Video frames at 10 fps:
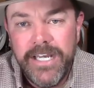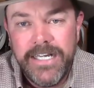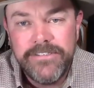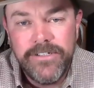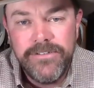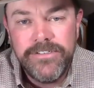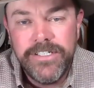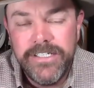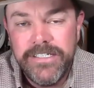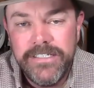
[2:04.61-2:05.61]
Yeah, I told
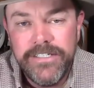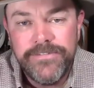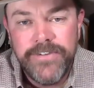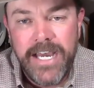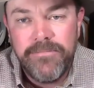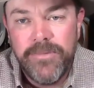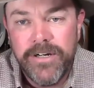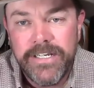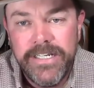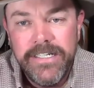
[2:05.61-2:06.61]
you that this fat
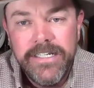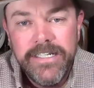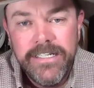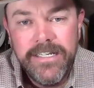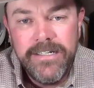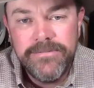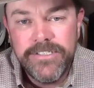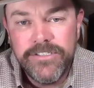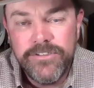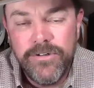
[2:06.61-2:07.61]
market loves
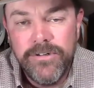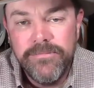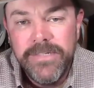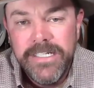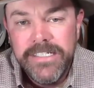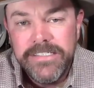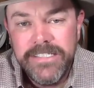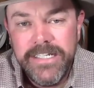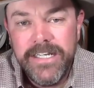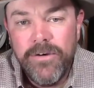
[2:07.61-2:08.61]
a storm.
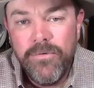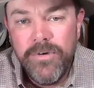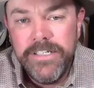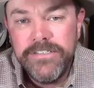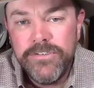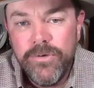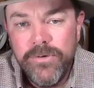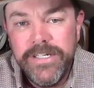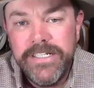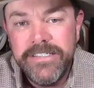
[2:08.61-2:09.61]
Sitting at
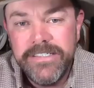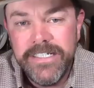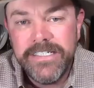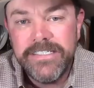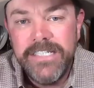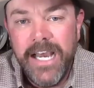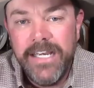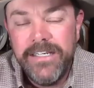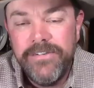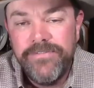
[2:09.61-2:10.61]

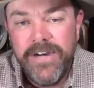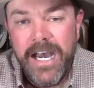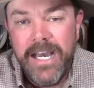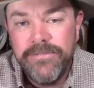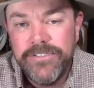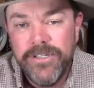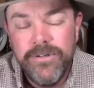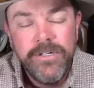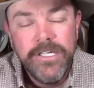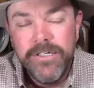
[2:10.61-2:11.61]
126.95,
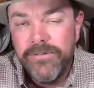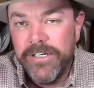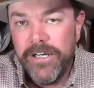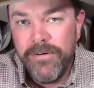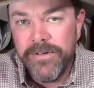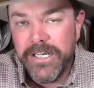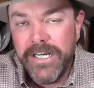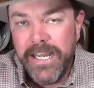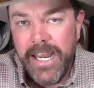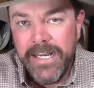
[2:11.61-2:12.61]
so we know we're
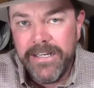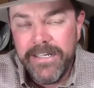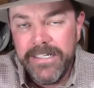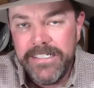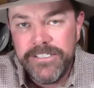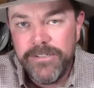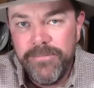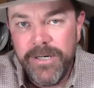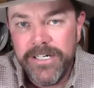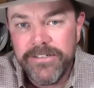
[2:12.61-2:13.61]
going to gain at least a
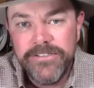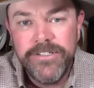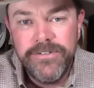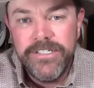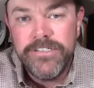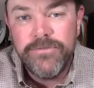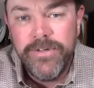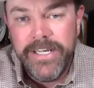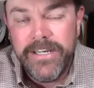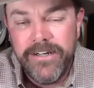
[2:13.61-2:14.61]
buck or two this
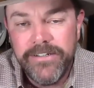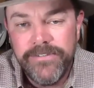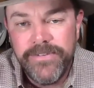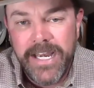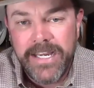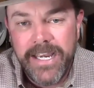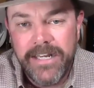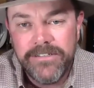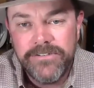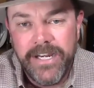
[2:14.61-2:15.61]
week on your fat
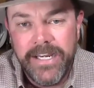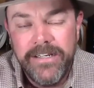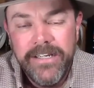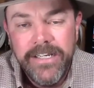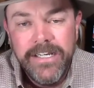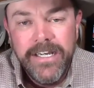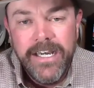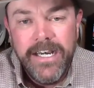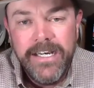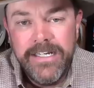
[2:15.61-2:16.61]
cattle trade.
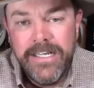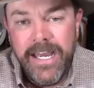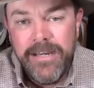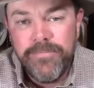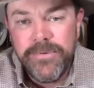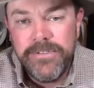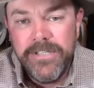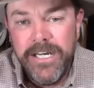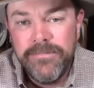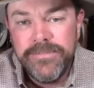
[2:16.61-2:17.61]

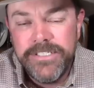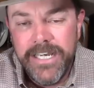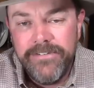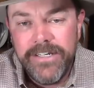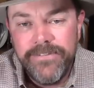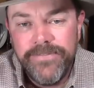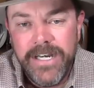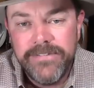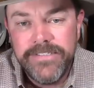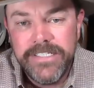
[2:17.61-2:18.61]
April up
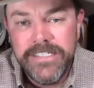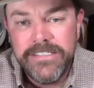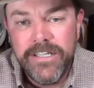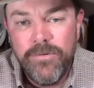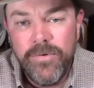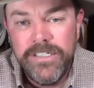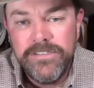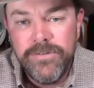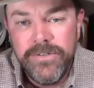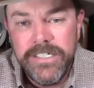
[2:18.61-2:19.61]
75 cents at
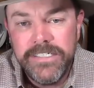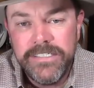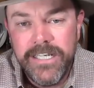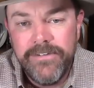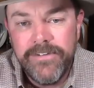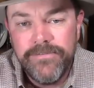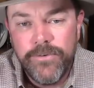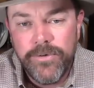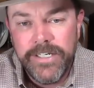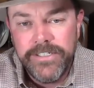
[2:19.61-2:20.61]

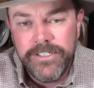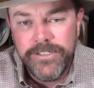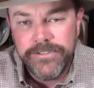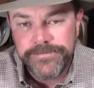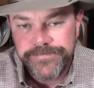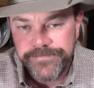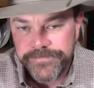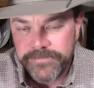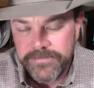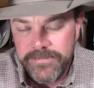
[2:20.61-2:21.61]
127.42.
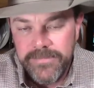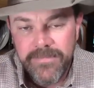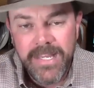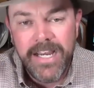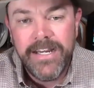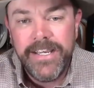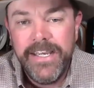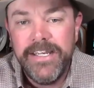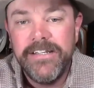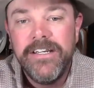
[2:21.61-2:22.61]
Now
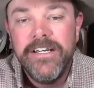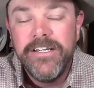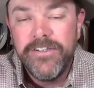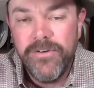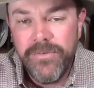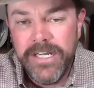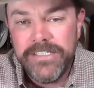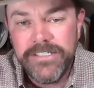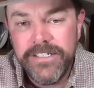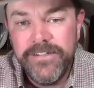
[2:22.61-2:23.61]
again, the
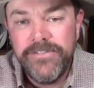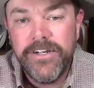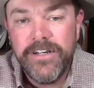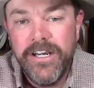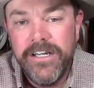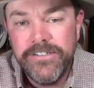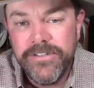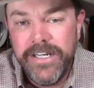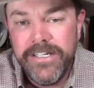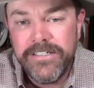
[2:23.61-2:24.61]
rest of your
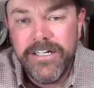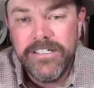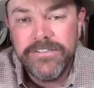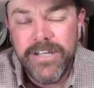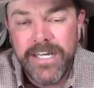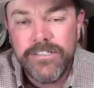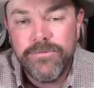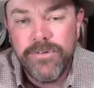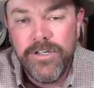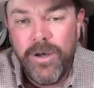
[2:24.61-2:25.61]
traded contracts
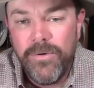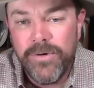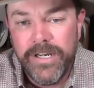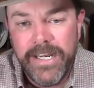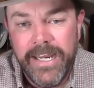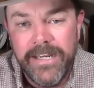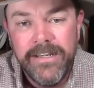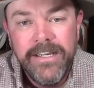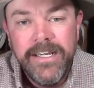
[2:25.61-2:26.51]
were lower again.